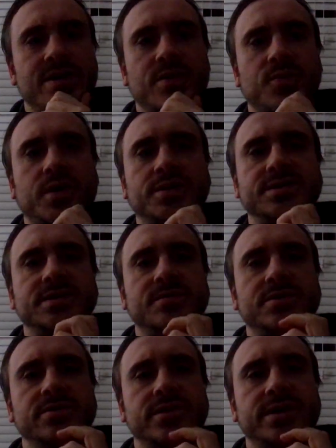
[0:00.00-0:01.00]
while
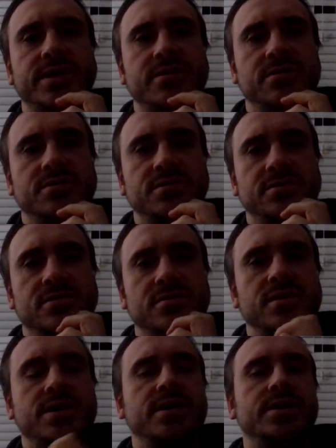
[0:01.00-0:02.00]
similar in character,
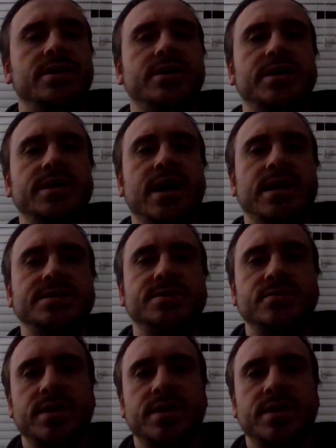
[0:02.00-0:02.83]
Ninazu